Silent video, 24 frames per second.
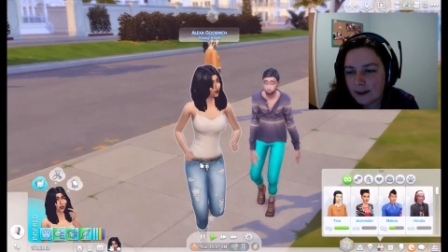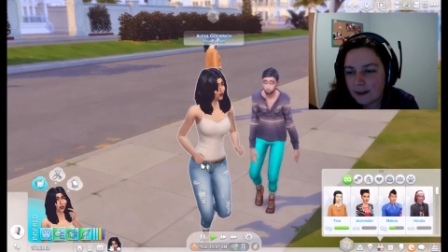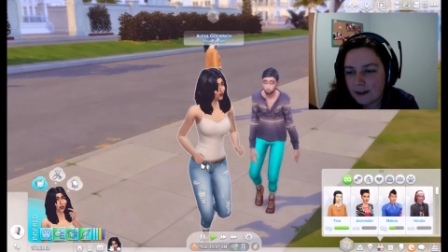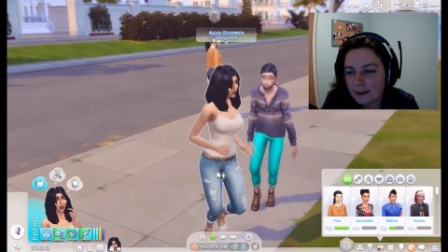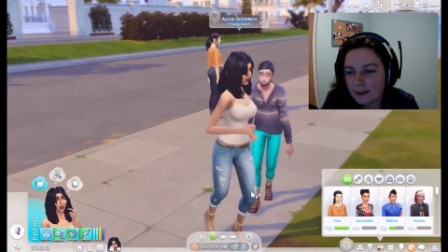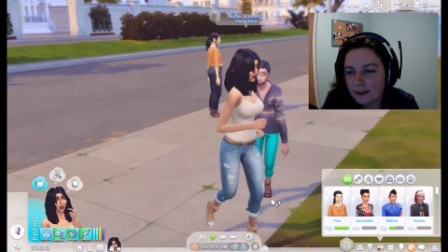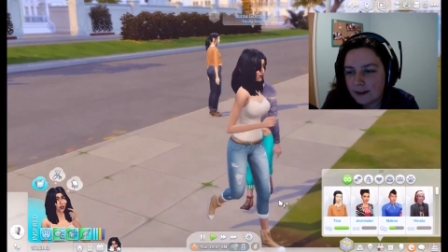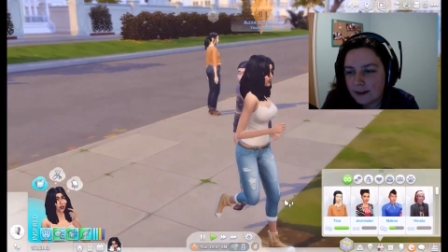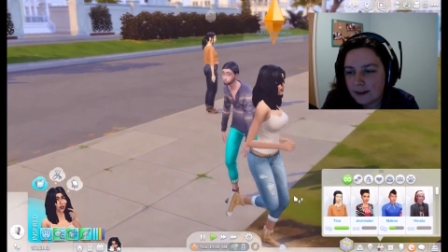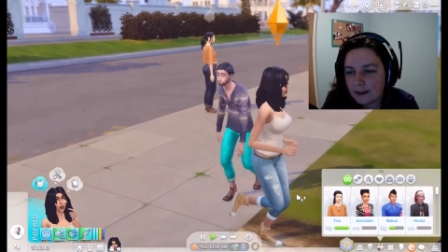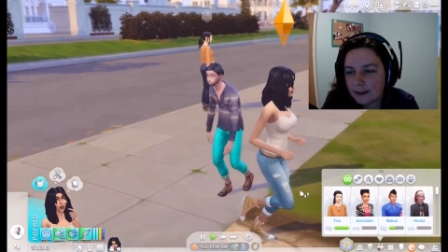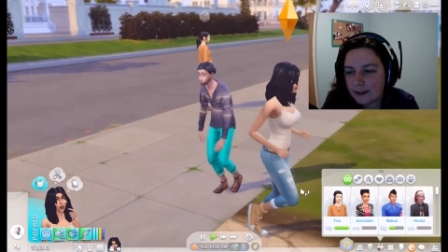
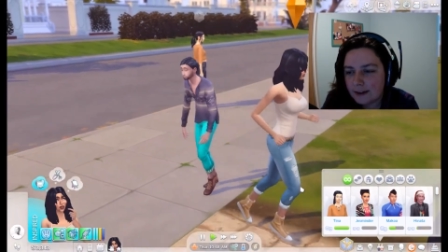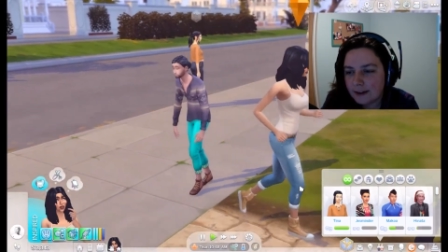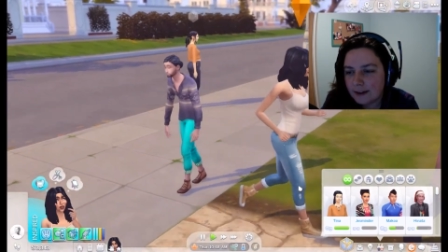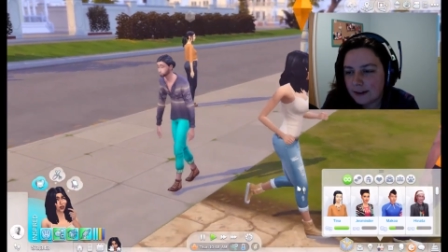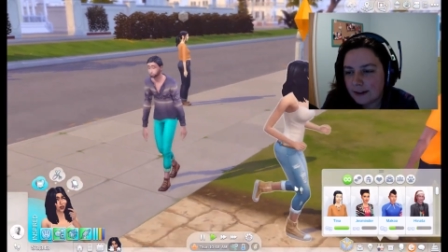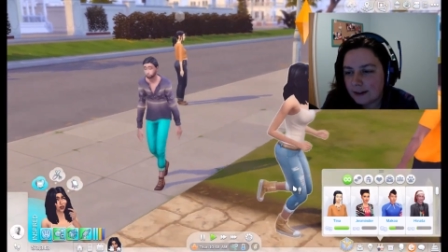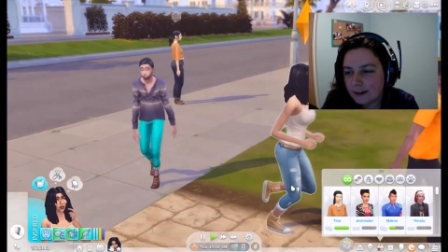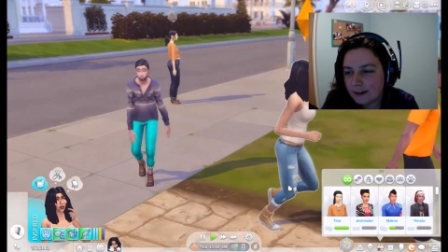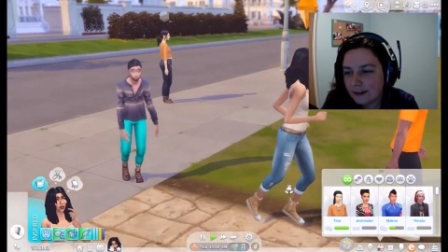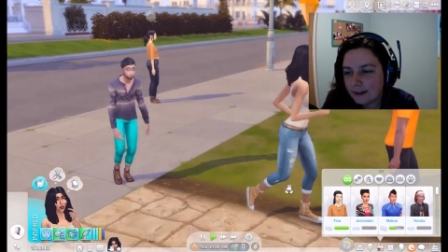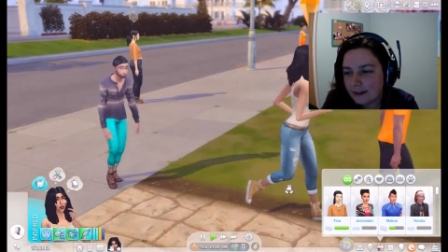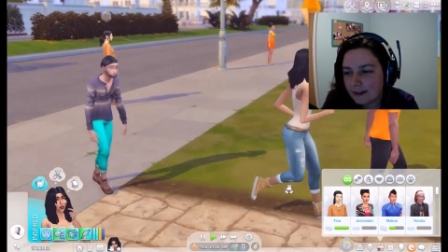
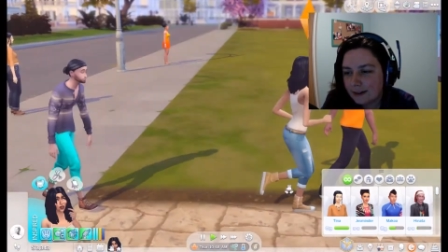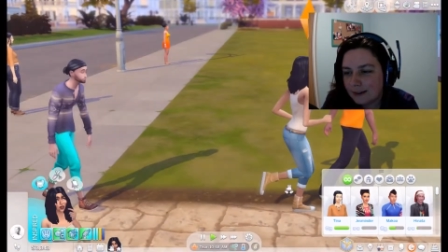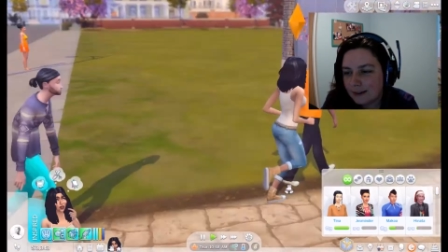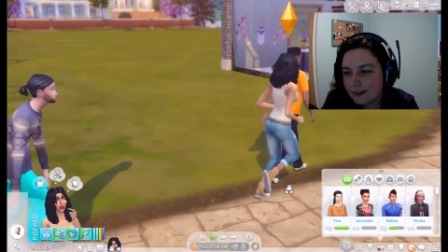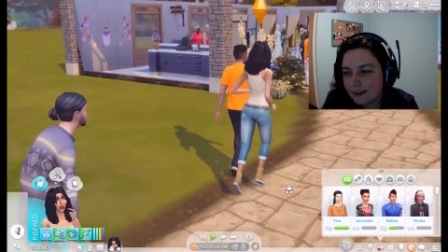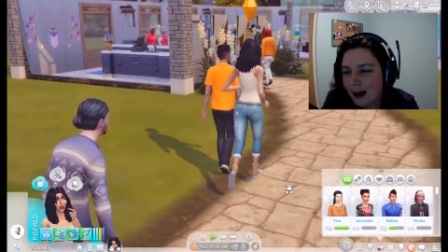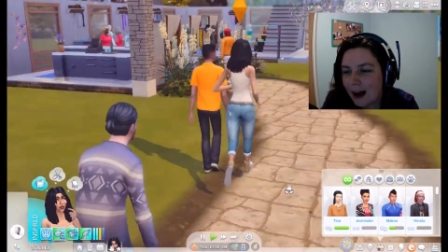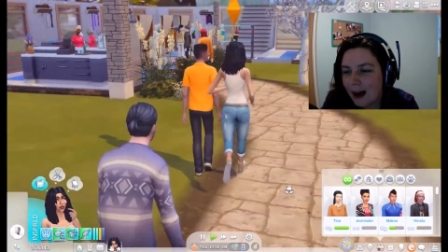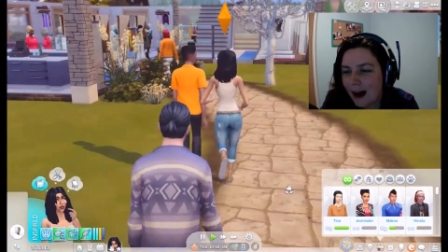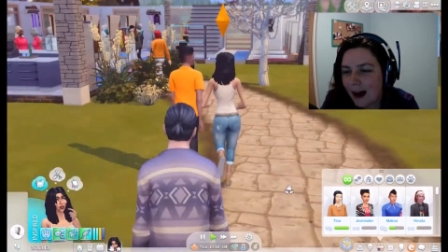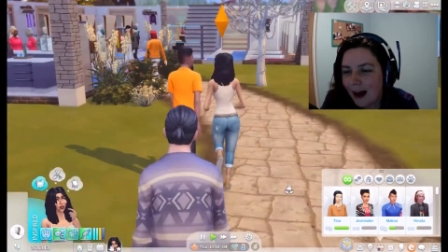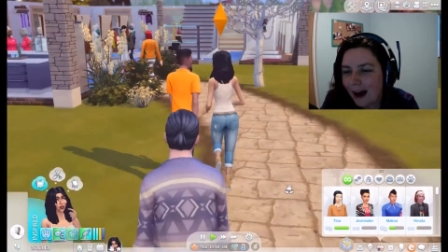Oh,
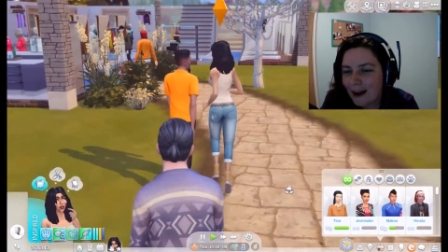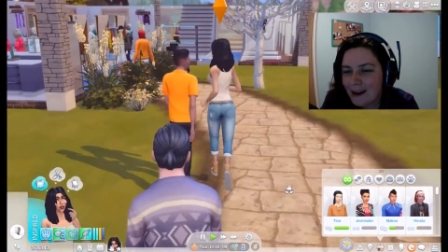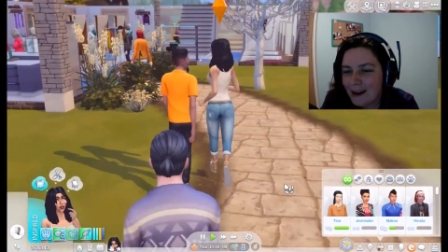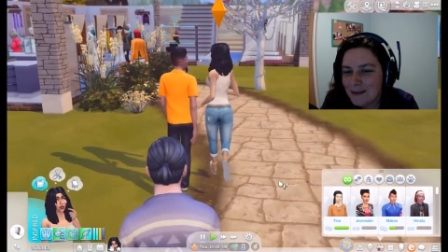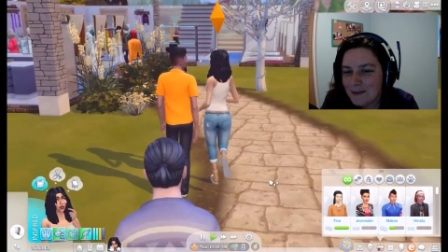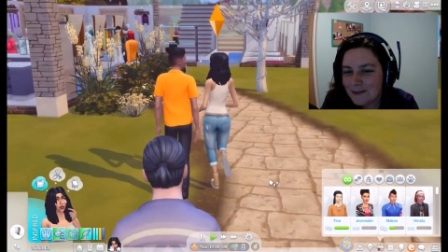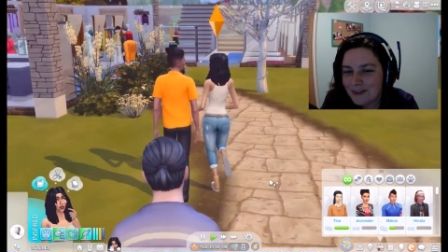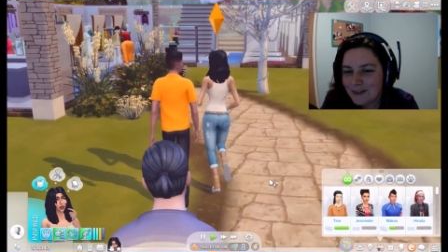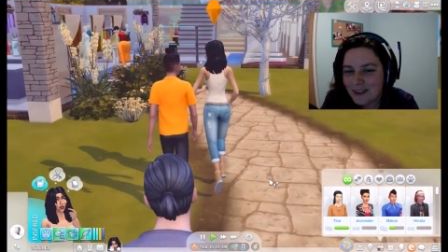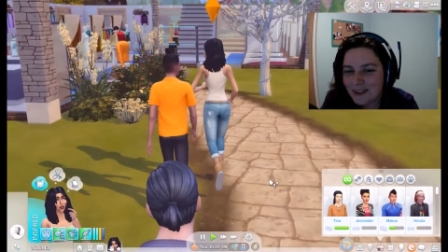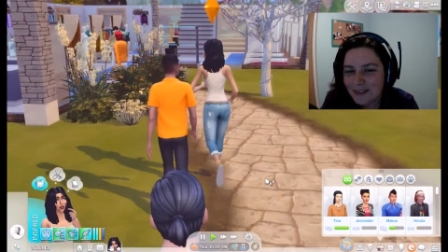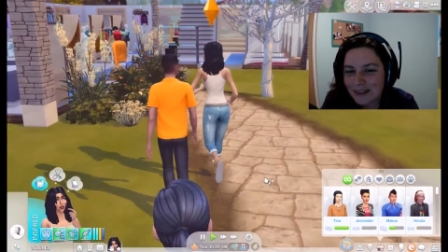
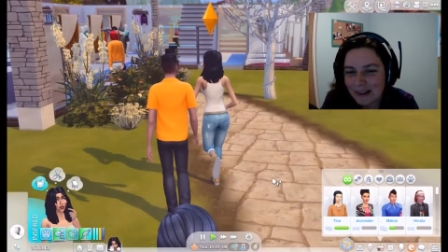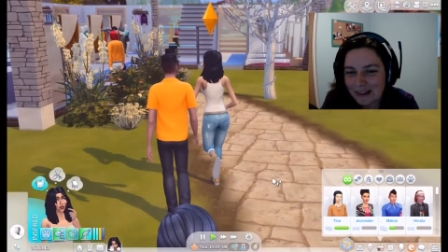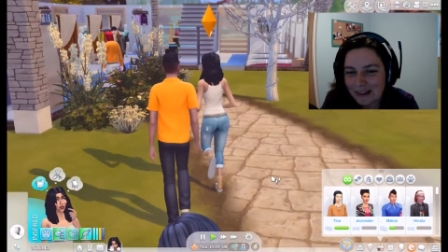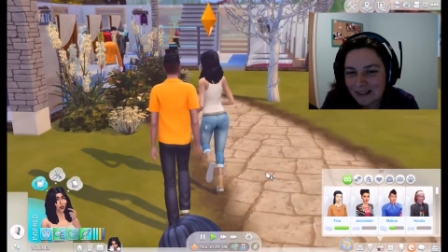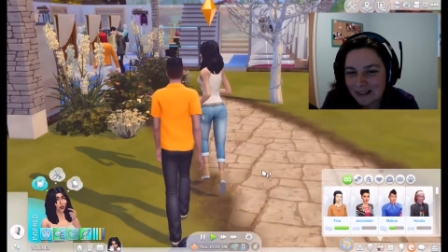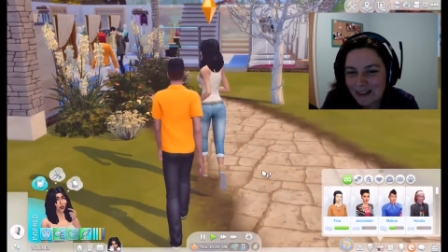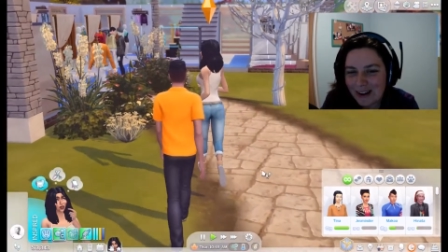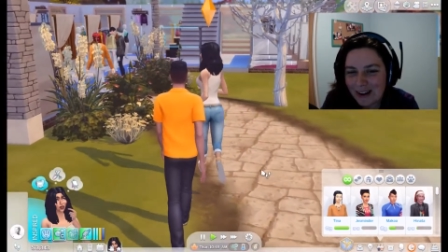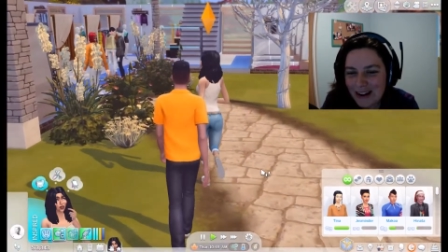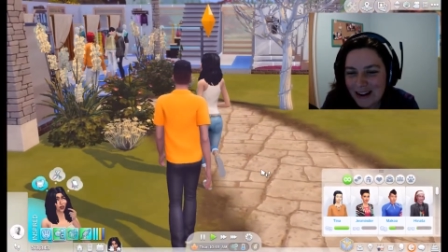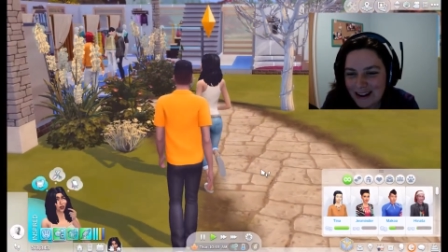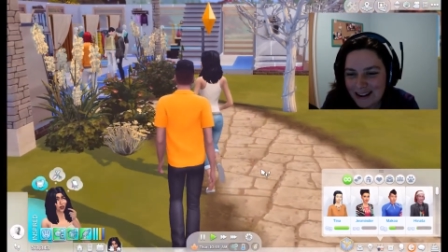I'm so
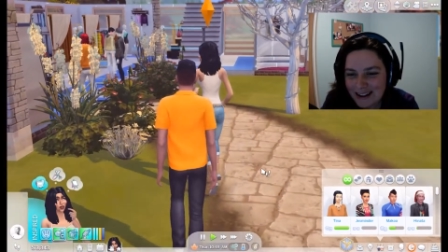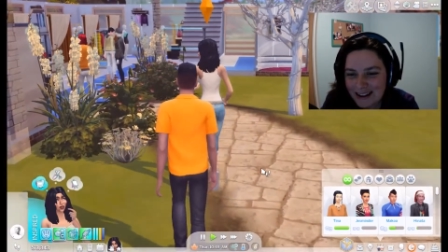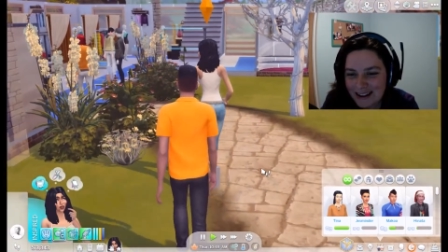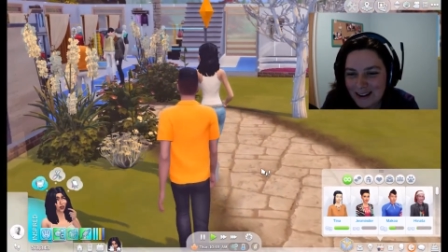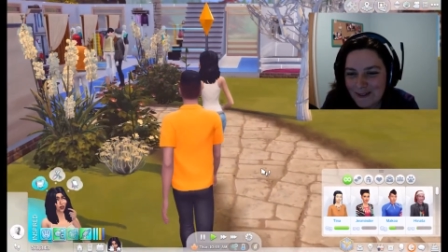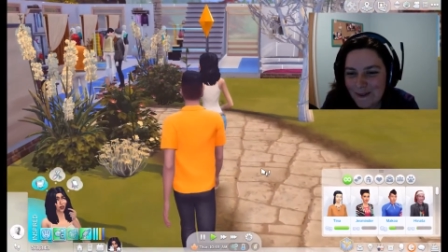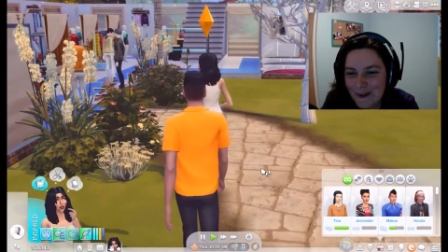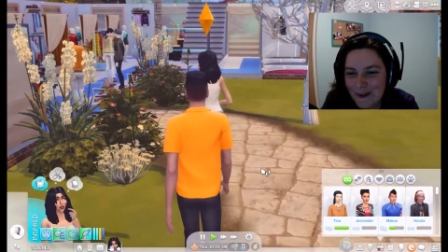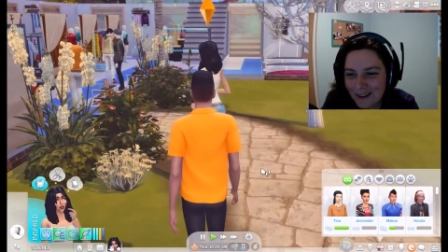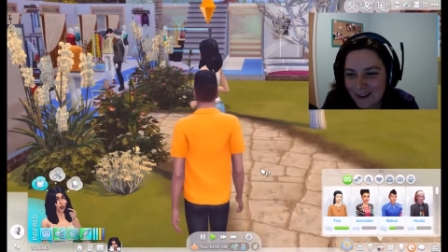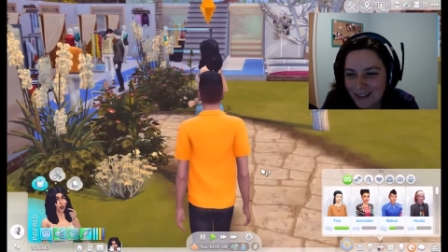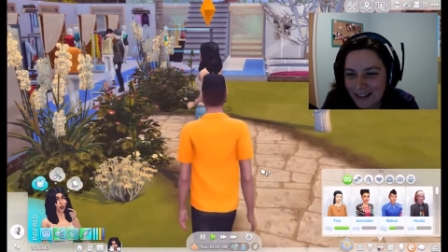excited
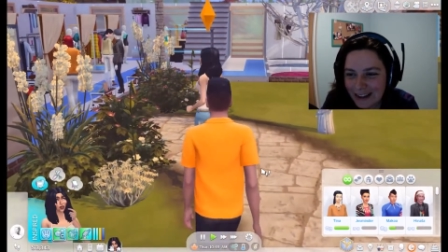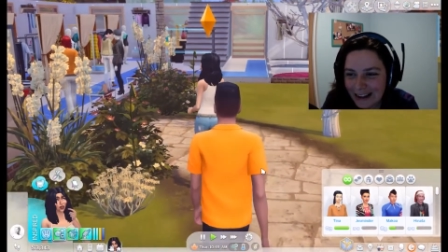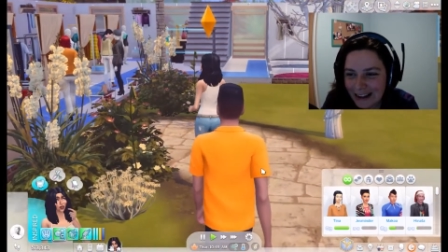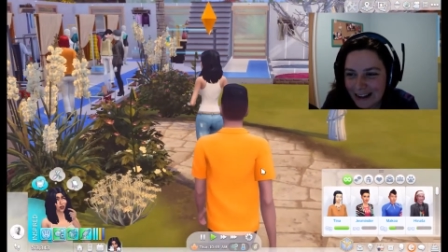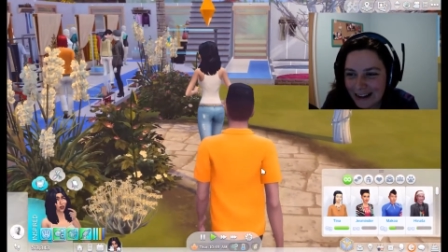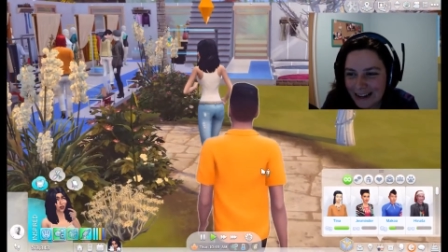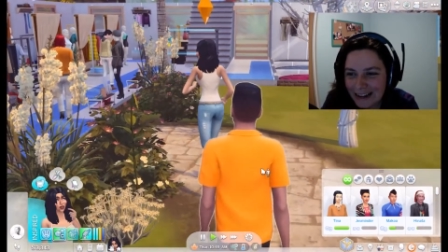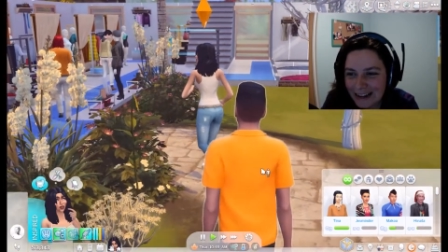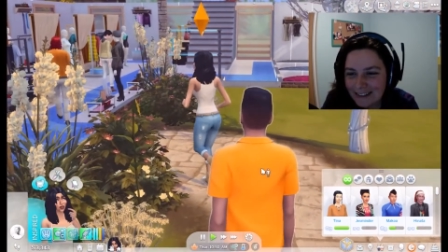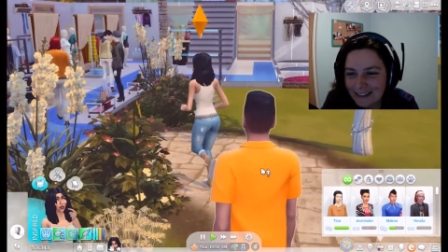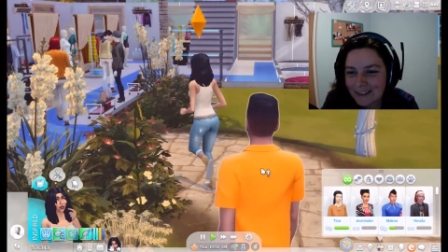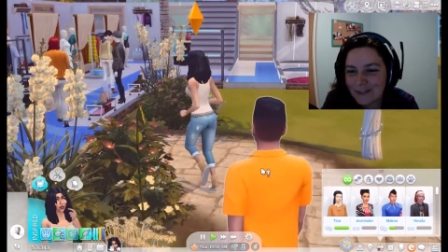about
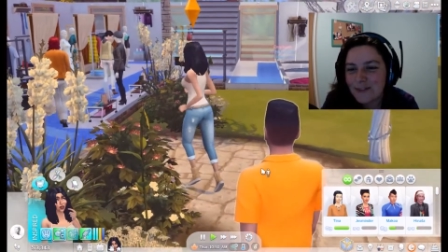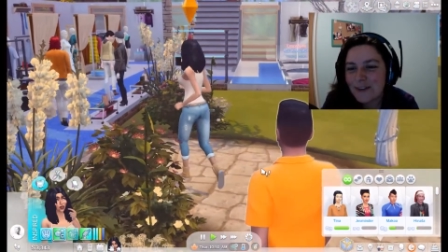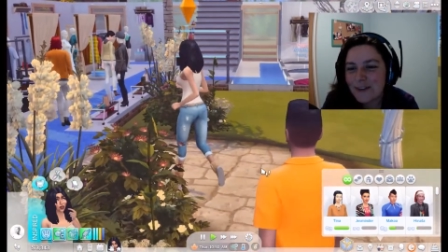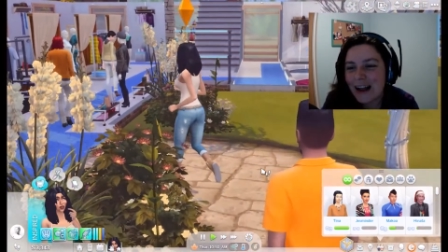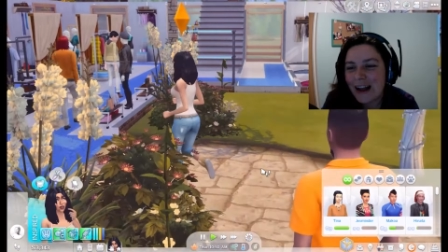this.